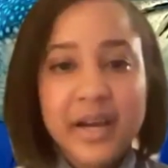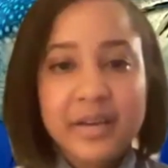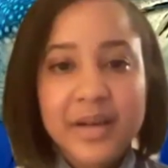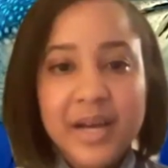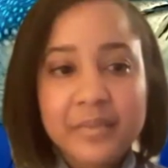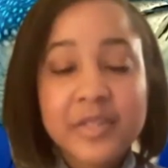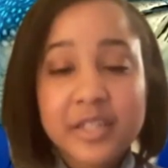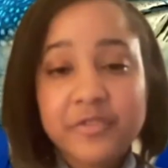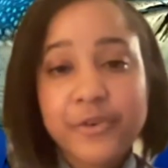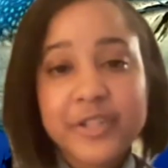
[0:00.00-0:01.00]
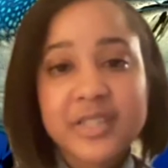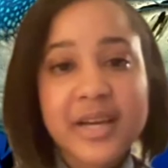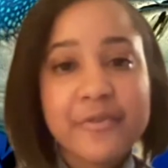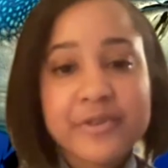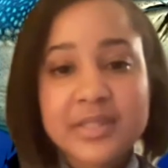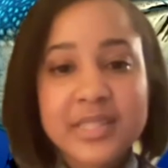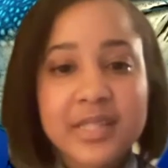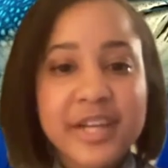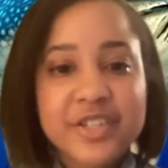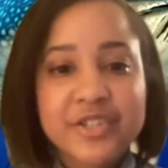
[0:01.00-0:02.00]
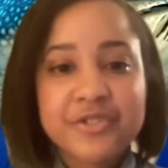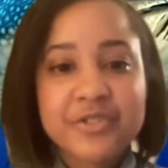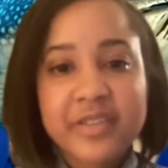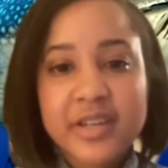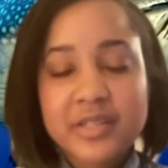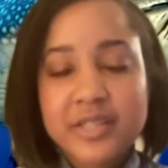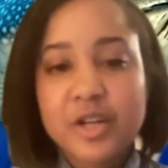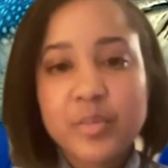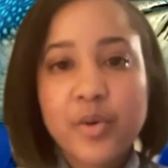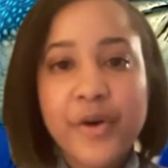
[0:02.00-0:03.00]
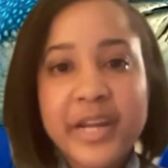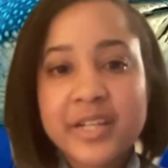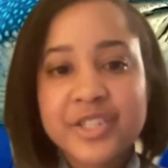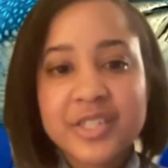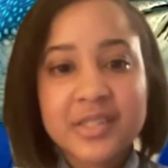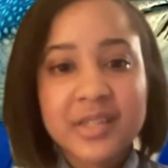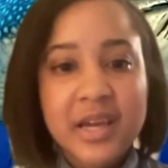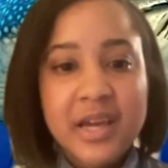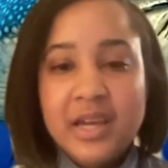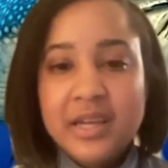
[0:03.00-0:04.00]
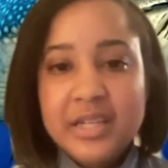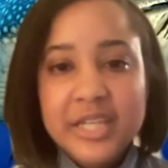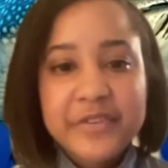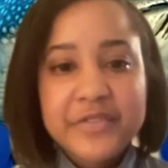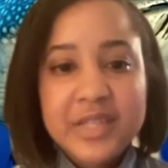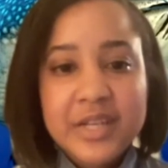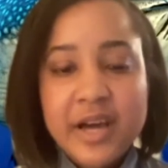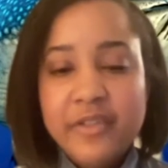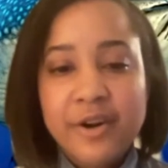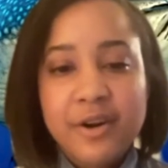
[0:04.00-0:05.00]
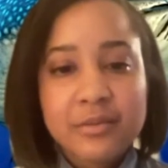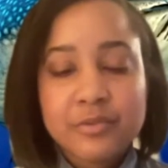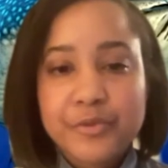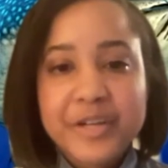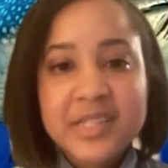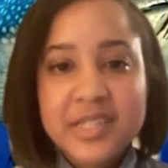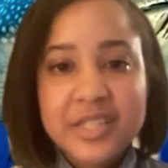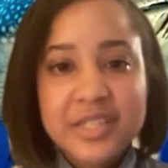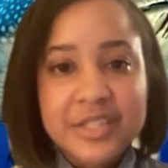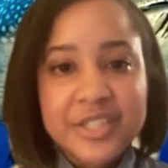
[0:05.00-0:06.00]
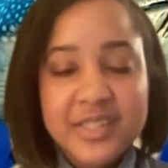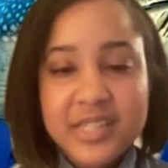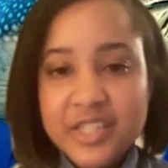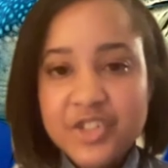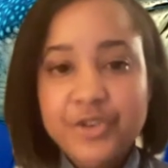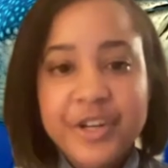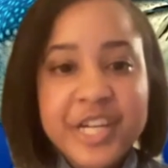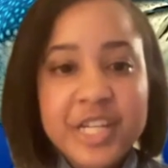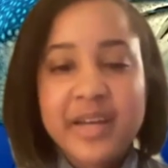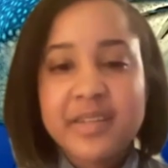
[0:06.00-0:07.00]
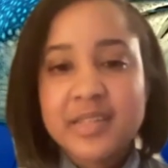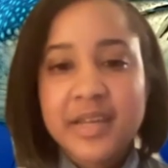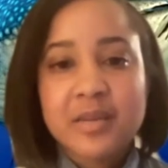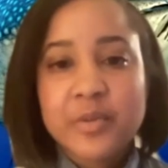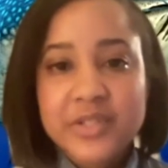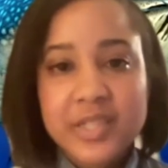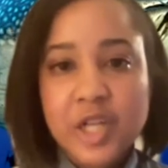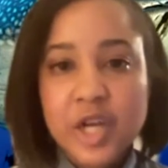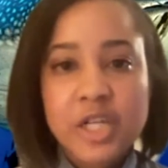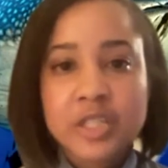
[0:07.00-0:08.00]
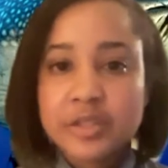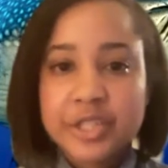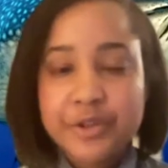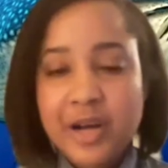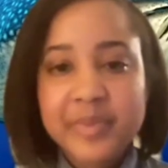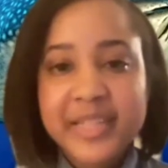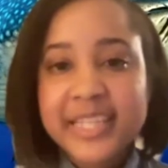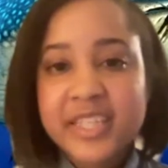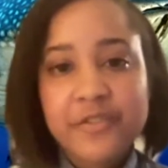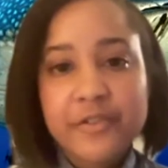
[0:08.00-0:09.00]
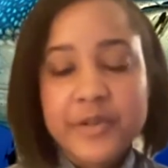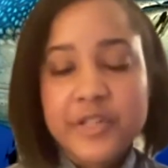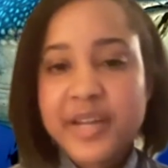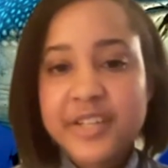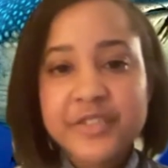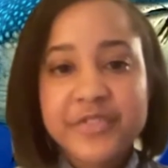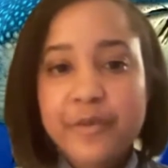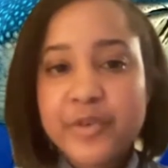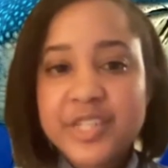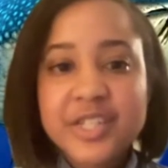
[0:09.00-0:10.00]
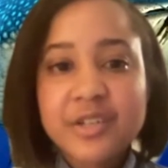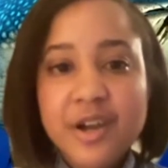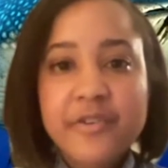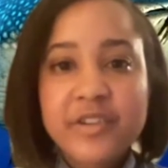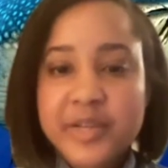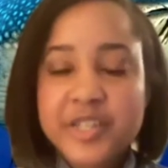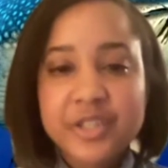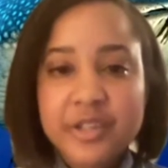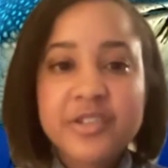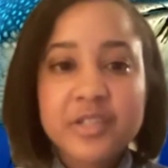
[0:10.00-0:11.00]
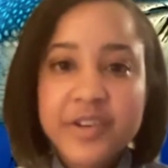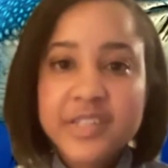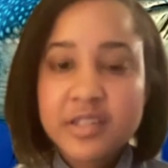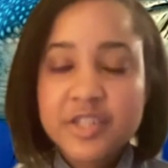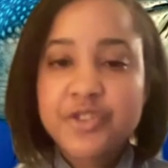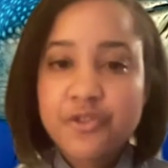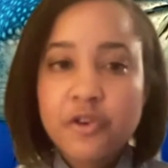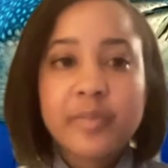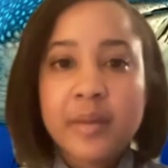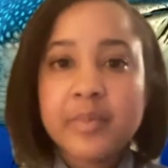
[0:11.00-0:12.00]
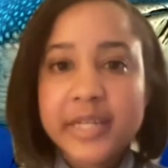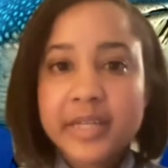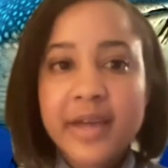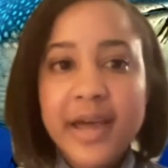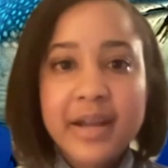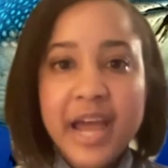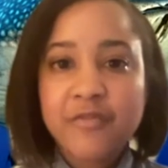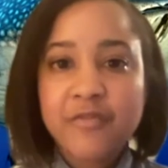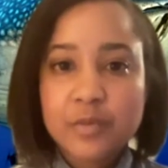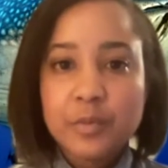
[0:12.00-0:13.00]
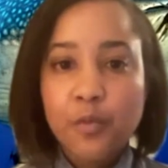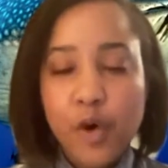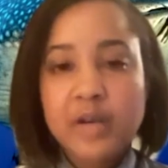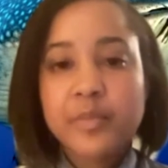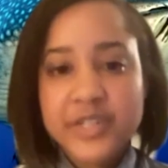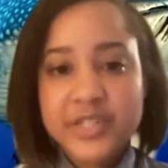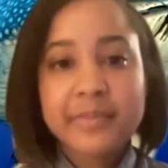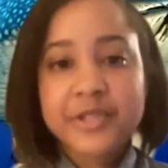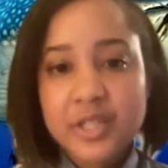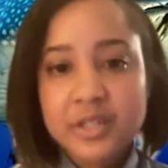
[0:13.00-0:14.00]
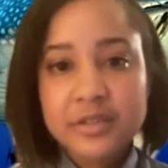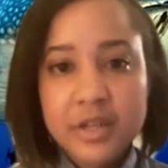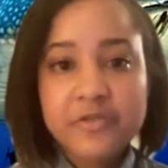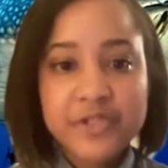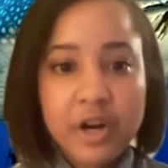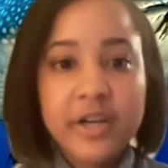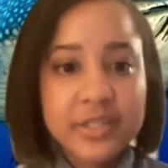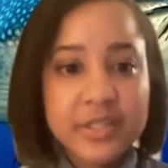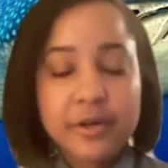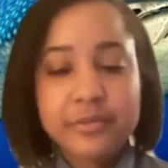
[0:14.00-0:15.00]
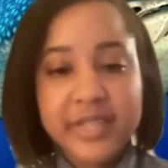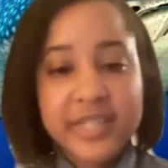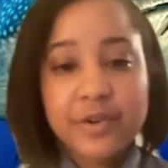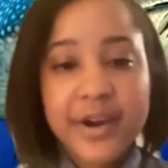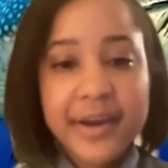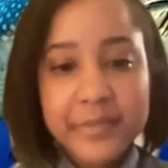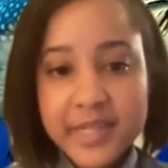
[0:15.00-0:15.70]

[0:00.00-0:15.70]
i am looking forward to that one tonight, too. I think to your point, it just gives another reason to just get intrigued by these animals and learn, you know, a completely different perspective that we didn't know, especially those of us in the general public that have one perception of sharks. So that's great.